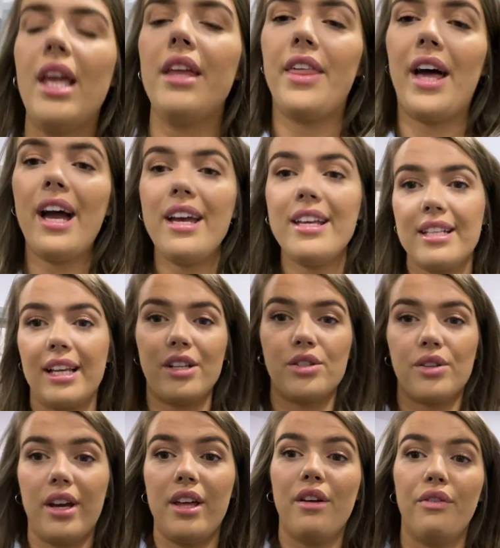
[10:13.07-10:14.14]
that is
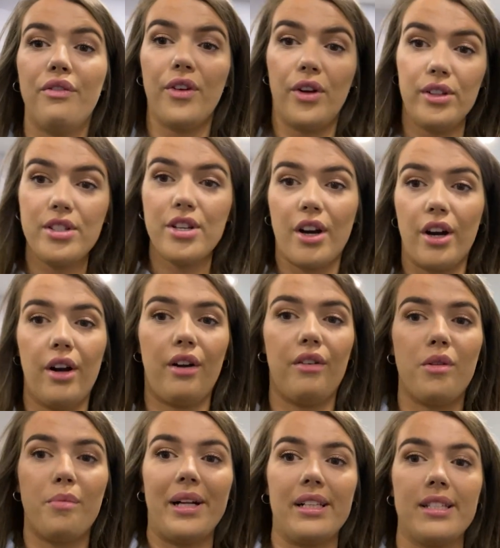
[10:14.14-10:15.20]
literally the full tour
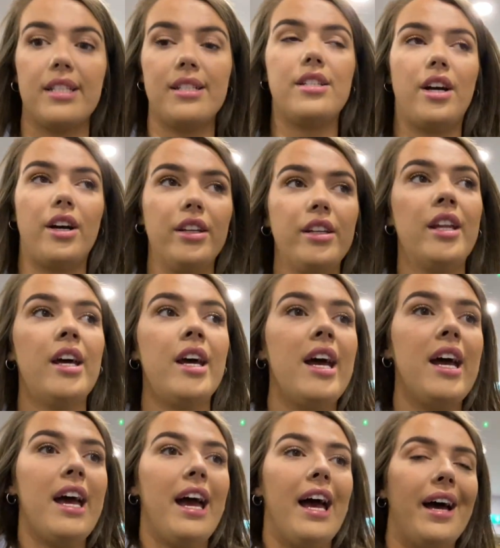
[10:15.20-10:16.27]
of the building done.
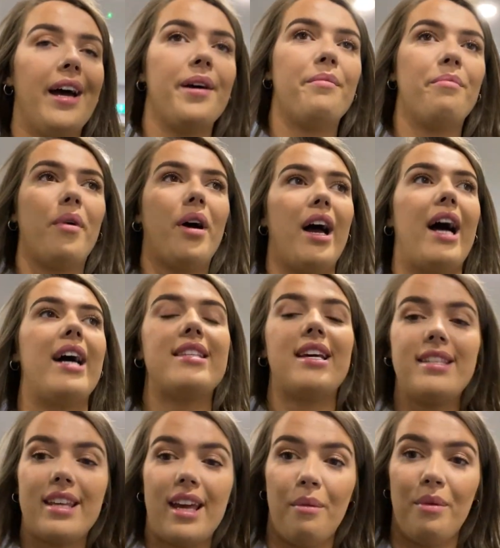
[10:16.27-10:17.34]
As
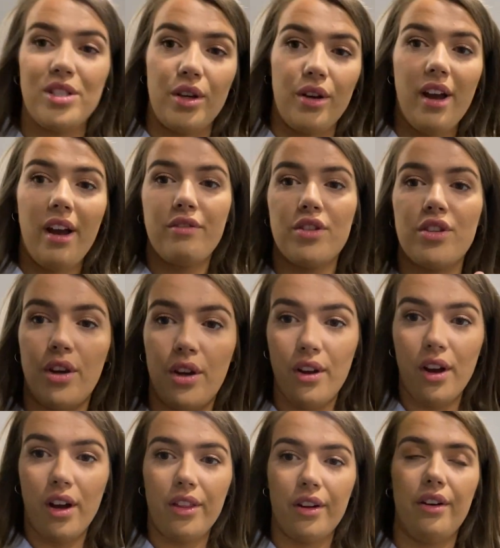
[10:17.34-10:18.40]
I say, we do have
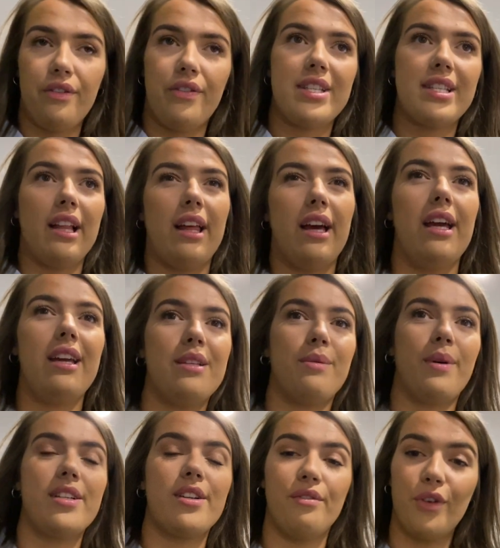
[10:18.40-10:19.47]
two other facilities,
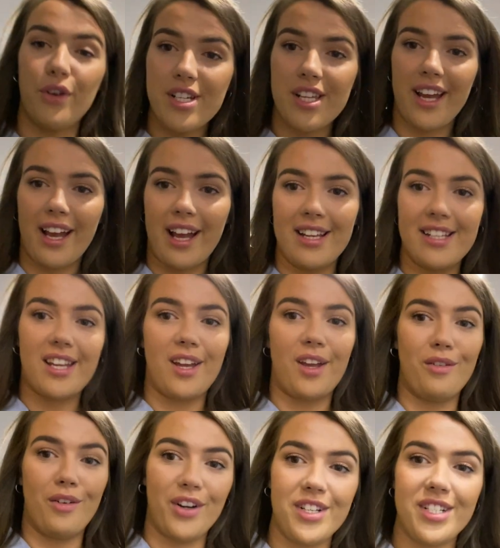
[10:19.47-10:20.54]
which unfortunately I can't take
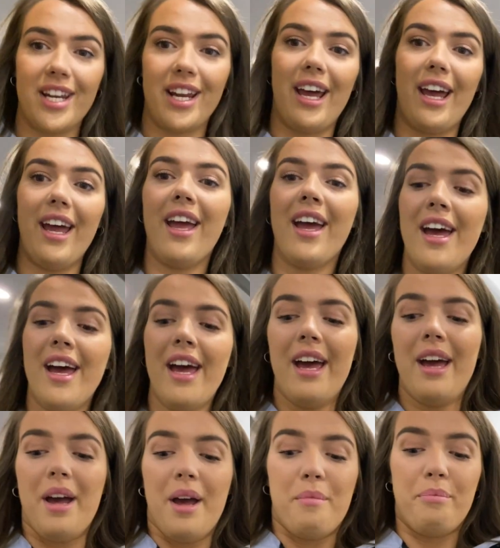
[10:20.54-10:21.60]
you around today.
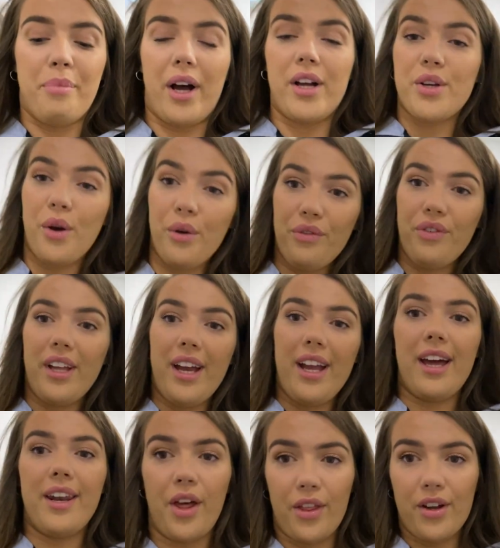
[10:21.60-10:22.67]
But hopefully
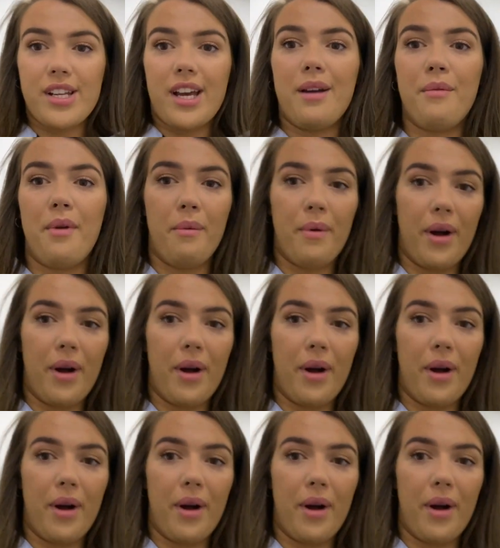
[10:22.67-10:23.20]
another time we